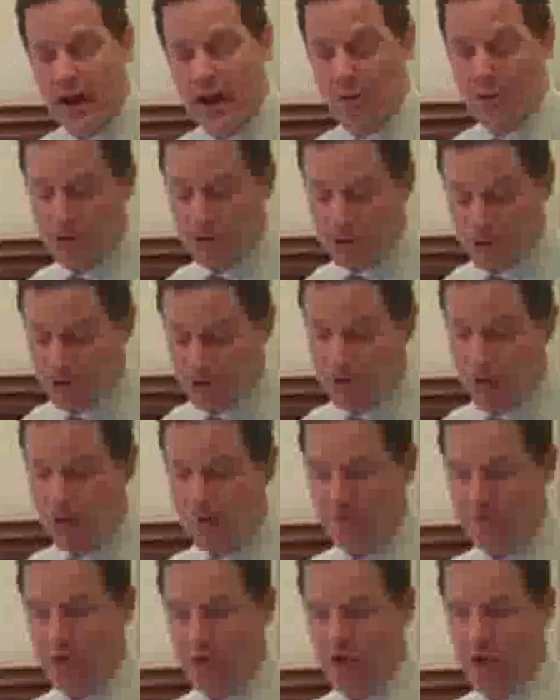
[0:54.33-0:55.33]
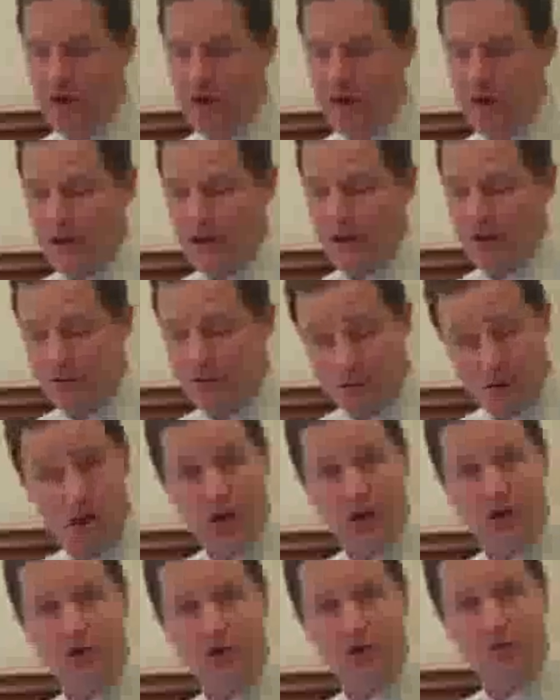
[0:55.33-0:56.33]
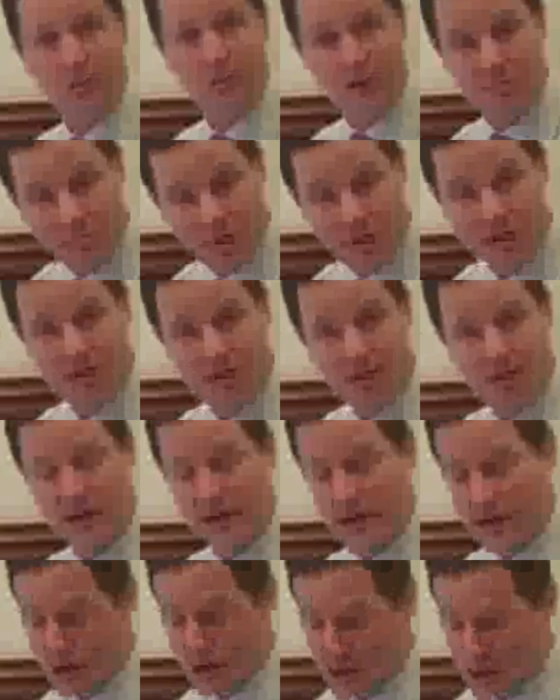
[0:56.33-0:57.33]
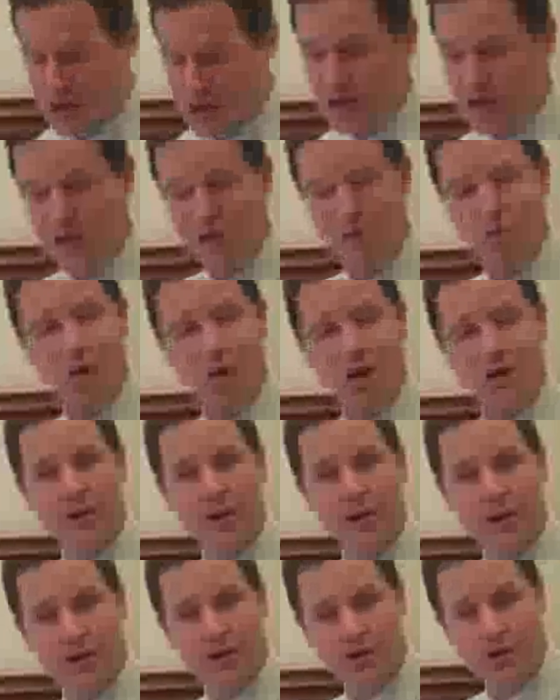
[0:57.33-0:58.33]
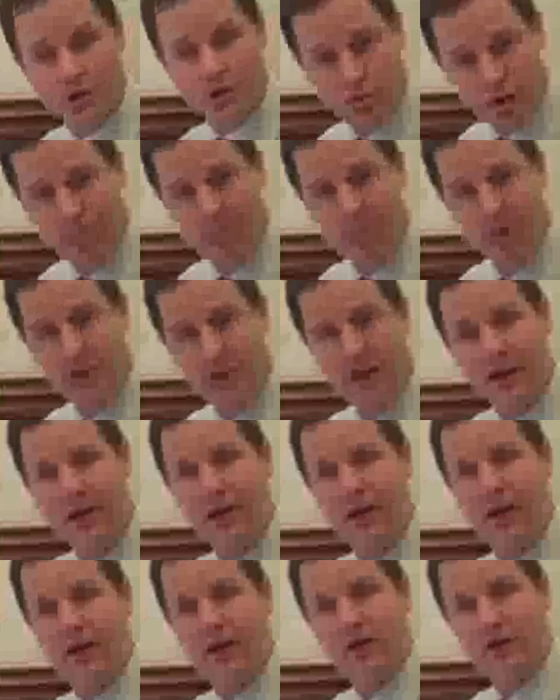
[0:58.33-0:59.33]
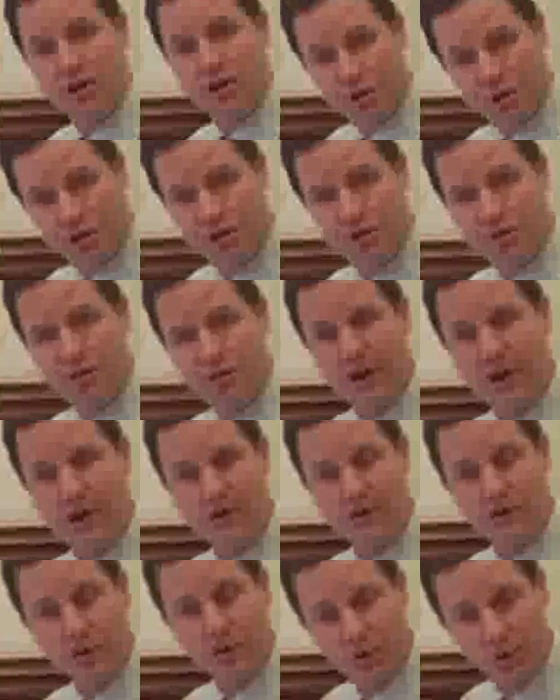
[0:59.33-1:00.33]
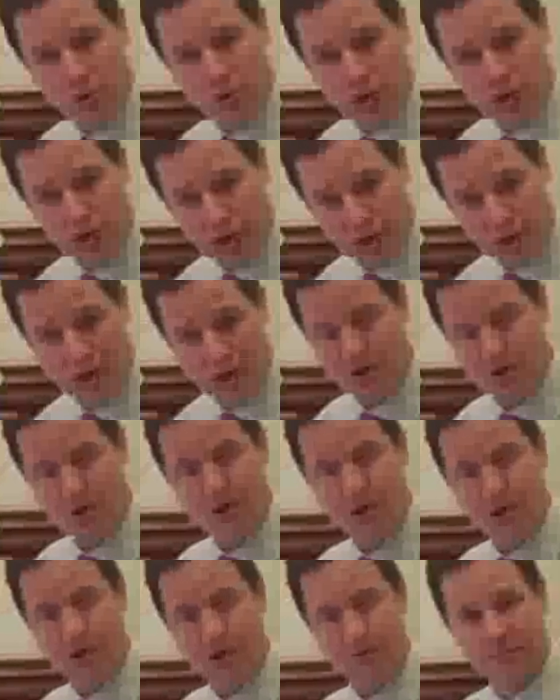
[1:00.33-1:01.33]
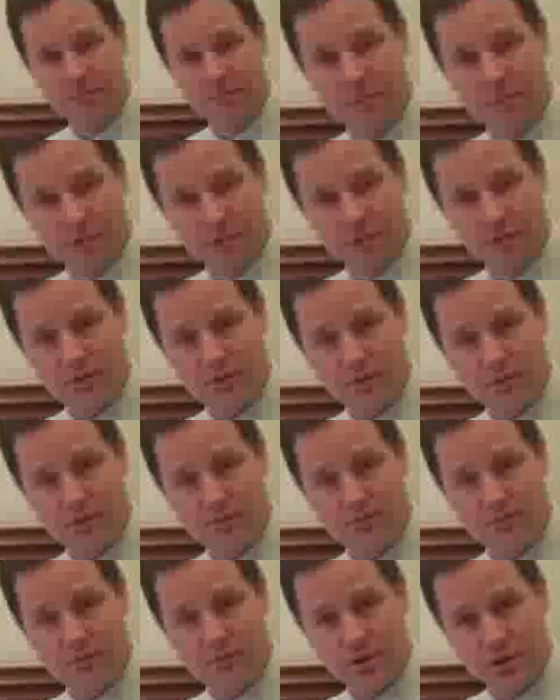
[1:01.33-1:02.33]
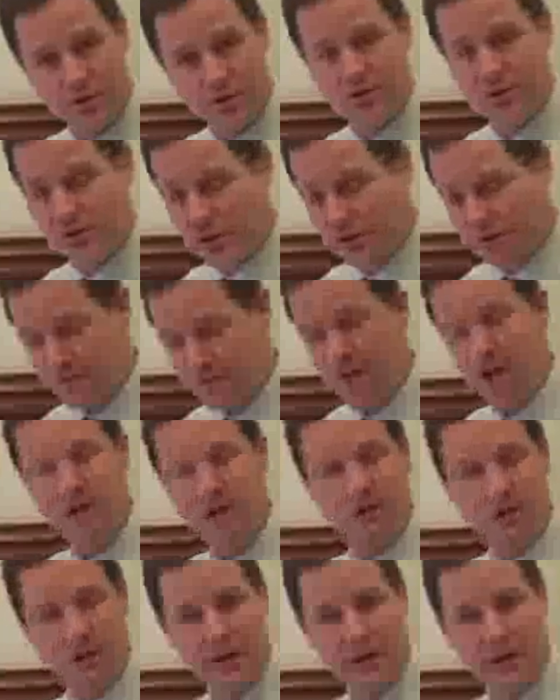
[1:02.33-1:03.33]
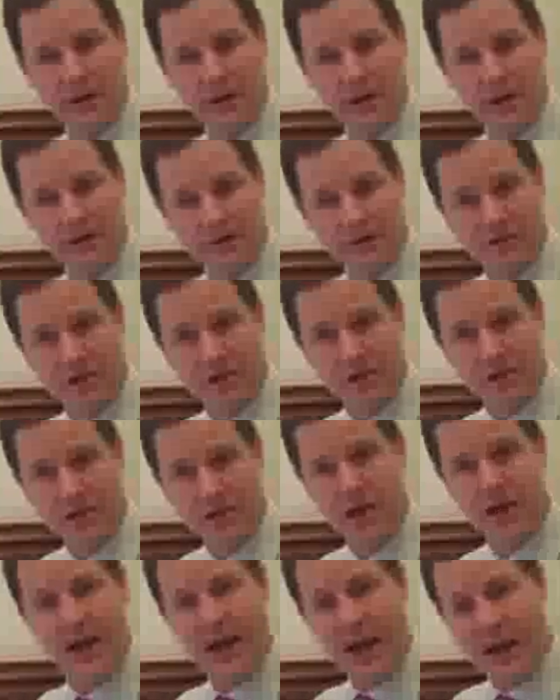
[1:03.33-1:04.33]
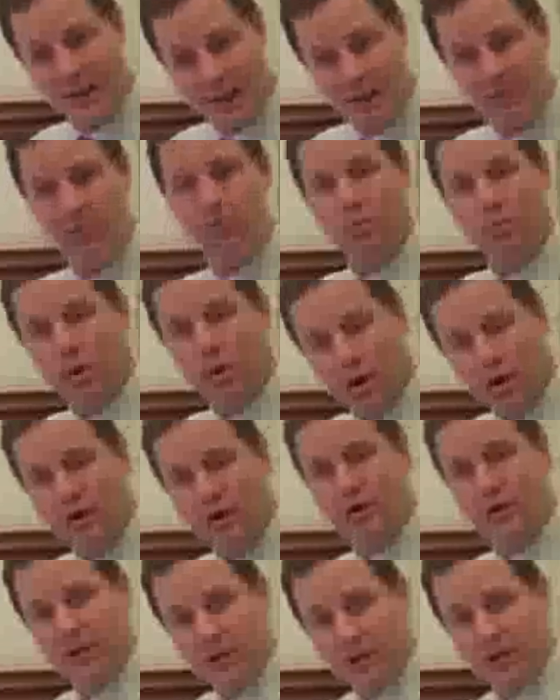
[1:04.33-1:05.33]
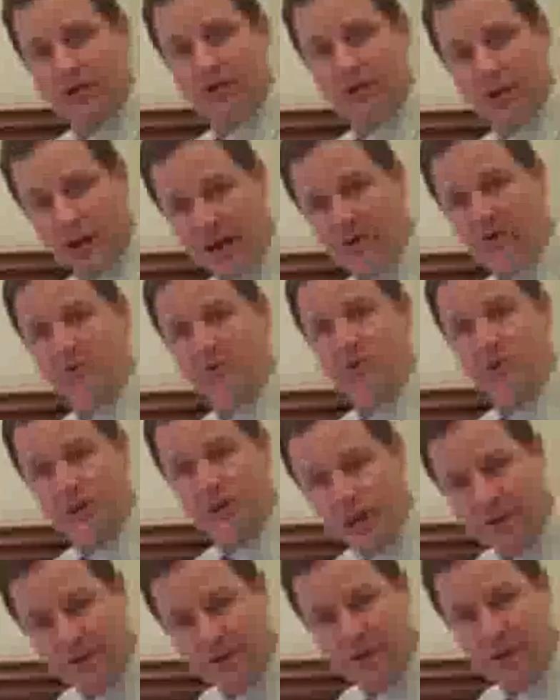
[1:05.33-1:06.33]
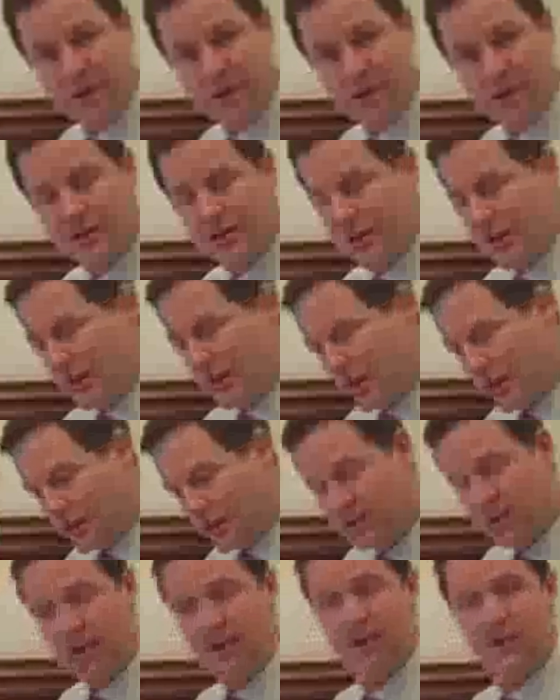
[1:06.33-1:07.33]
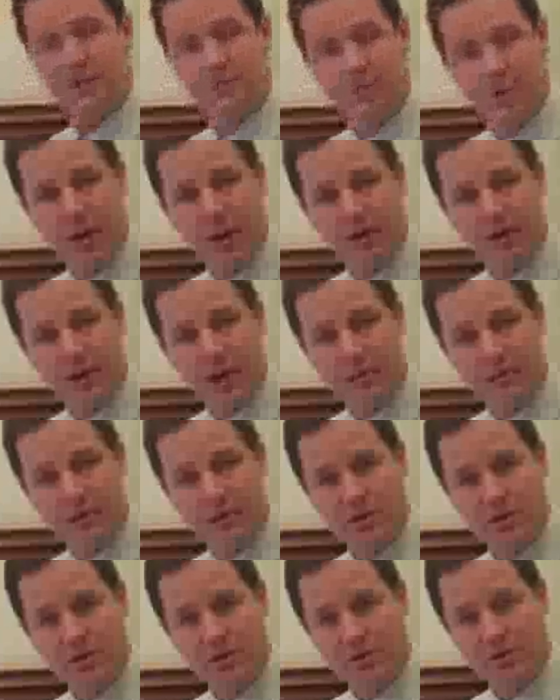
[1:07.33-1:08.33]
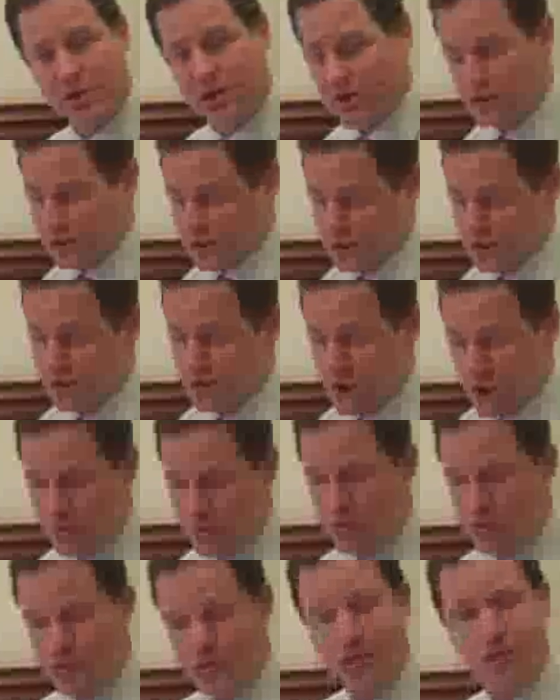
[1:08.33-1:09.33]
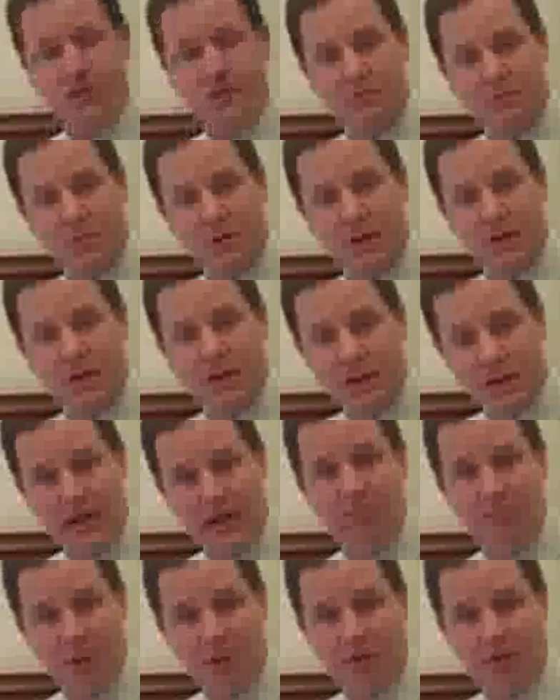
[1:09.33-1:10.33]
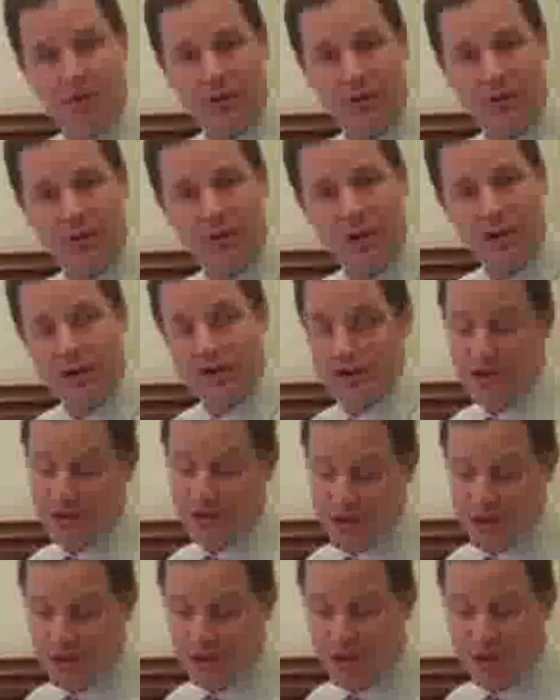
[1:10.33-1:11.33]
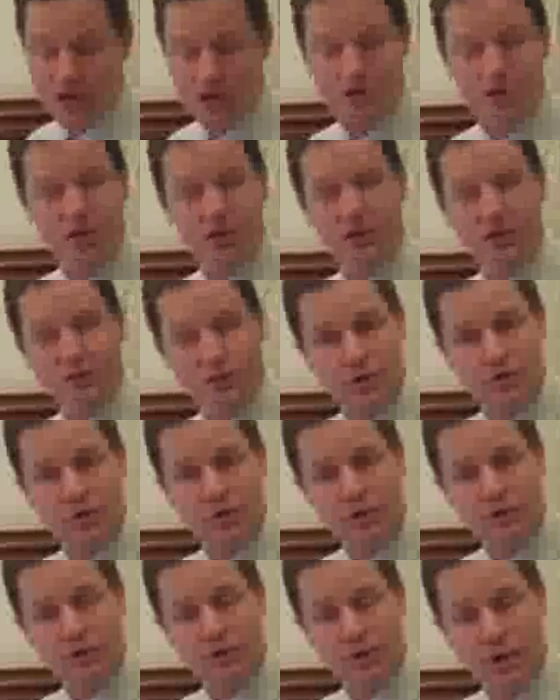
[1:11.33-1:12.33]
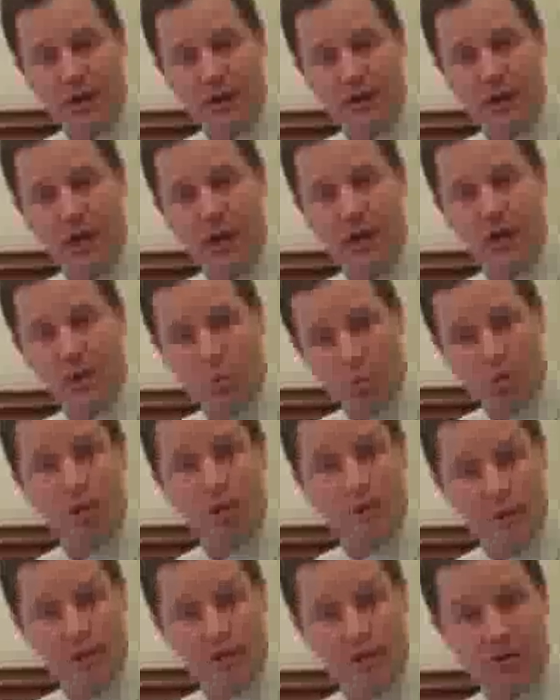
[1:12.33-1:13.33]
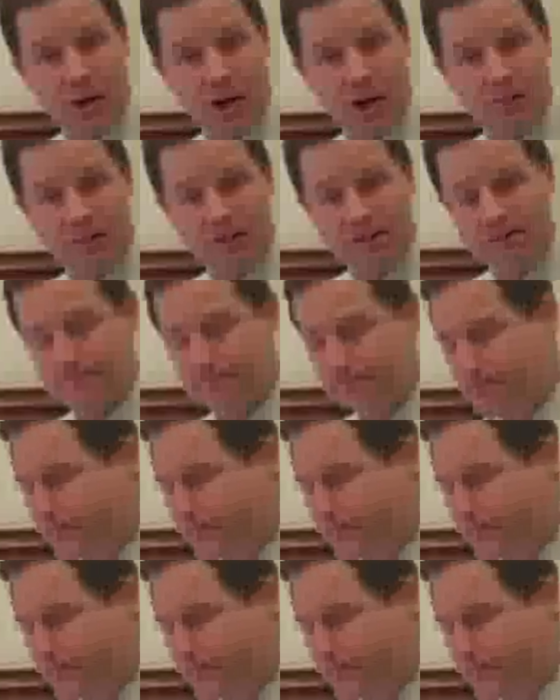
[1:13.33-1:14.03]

And we'll do that by first, immediately in year one, scrapping tuition fees for all last year students in their final year of study, and then we'll work down to the other years, extend it to part-time students, and so over a 6-year period this injustice of tuition fees will be scrapped.